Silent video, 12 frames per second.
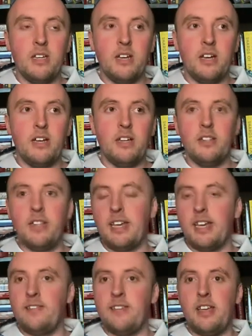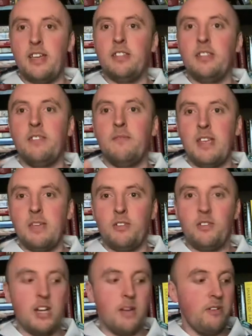like I said, the family
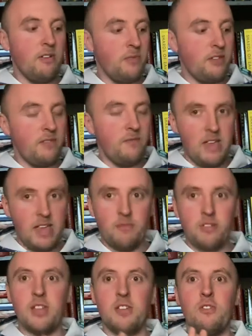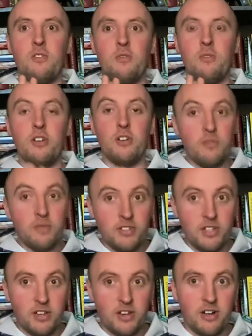drama with the family who owns
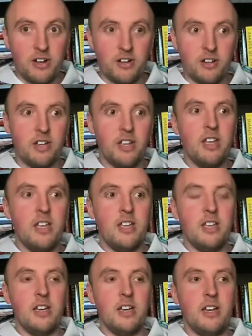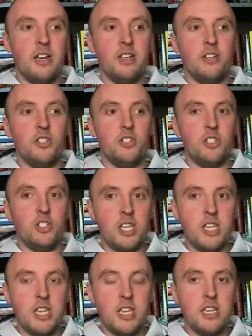the dog,
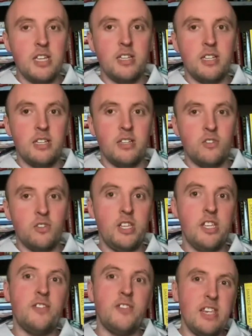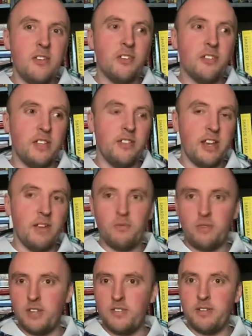she secretly, like,
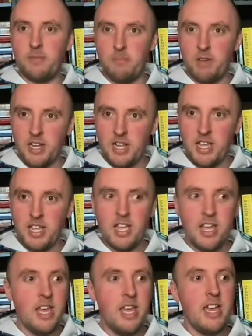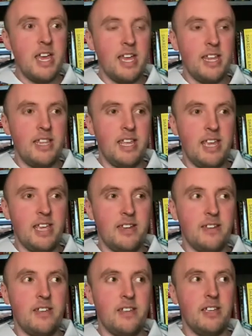won some money, and
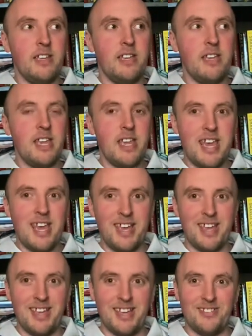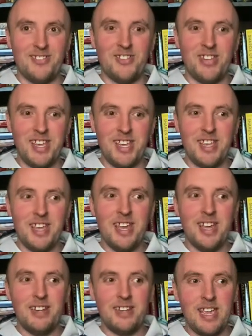then she
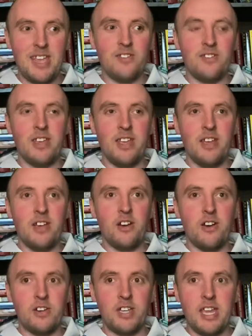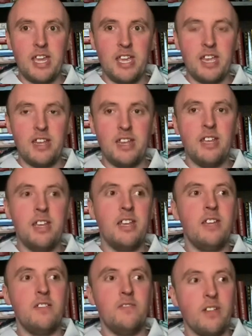takes her kid
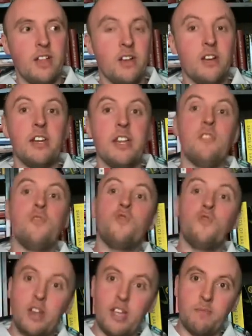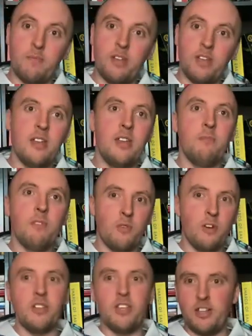to, like, on a trip, but
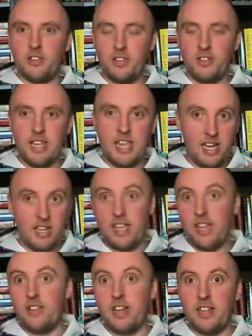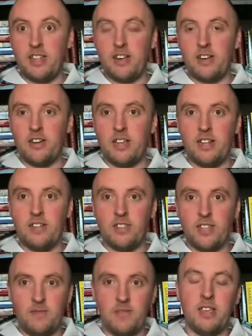really they're just getting the hell out of there and
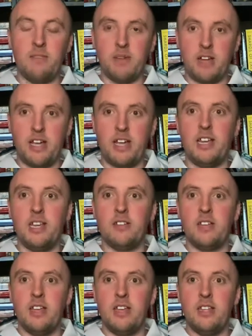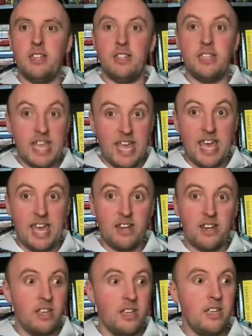leaving behind the dad.
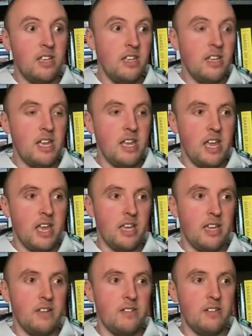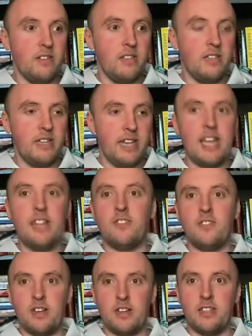And the dad's
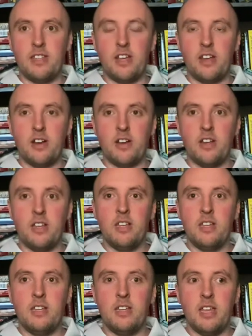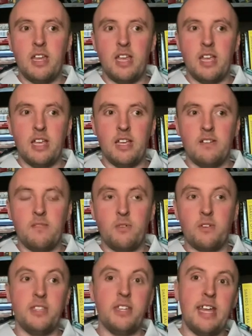stuck there, and of
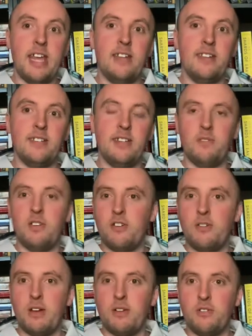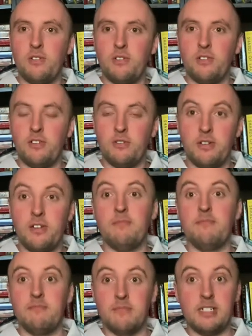course the dad doesn't even know about Cujo, but
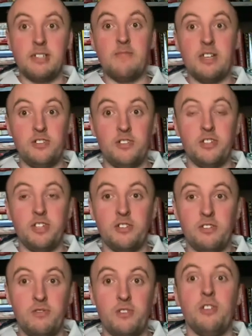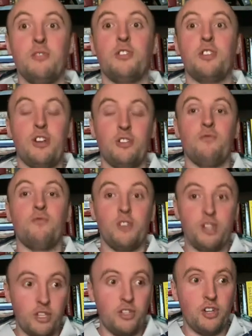eventually Cujo starts
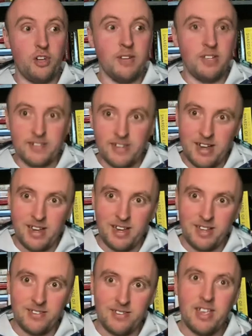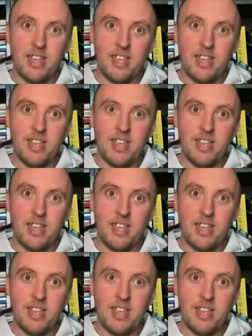really showing signs,